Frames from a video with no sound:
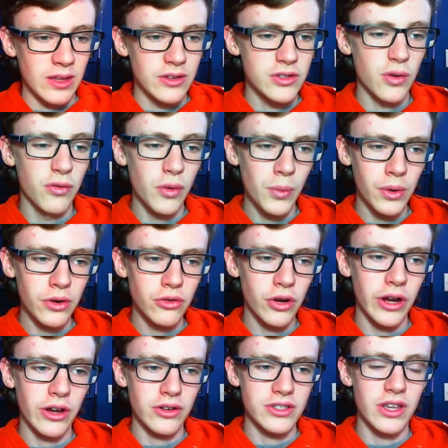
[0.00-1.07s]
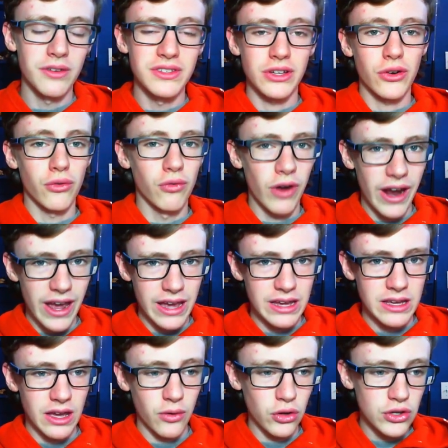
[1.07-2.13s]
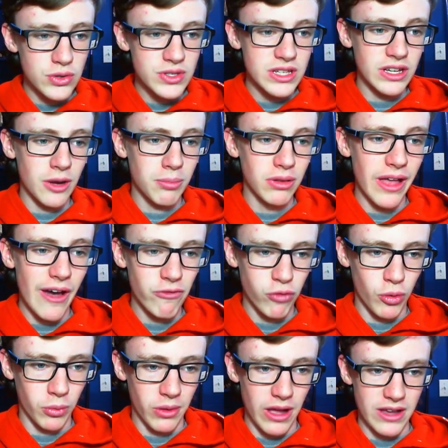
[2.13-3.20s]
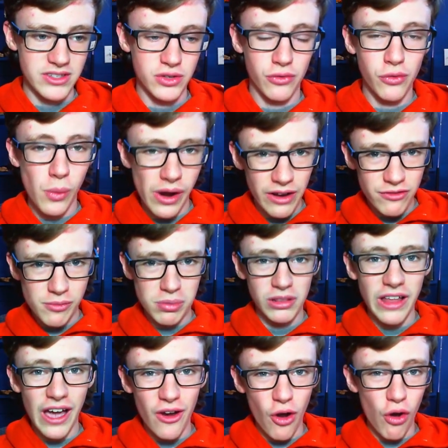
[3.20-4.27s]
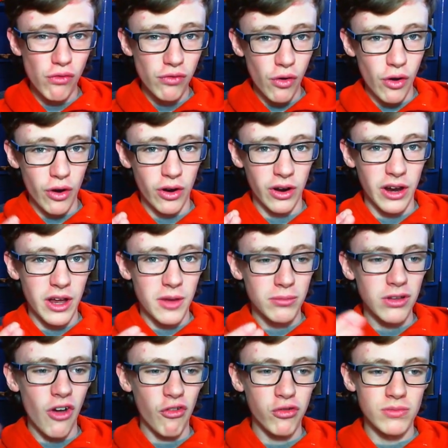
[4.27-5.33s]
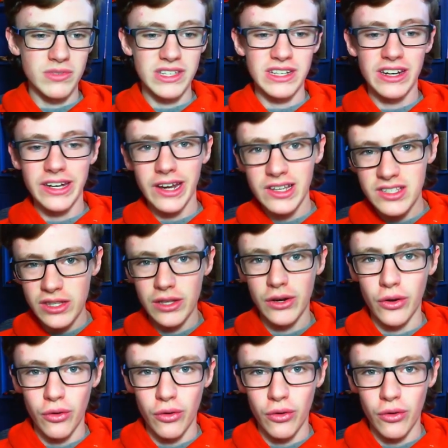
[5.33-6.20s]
So if we want to create ourselves an array using a platform class, so if we want to have all of our platforms in a nice little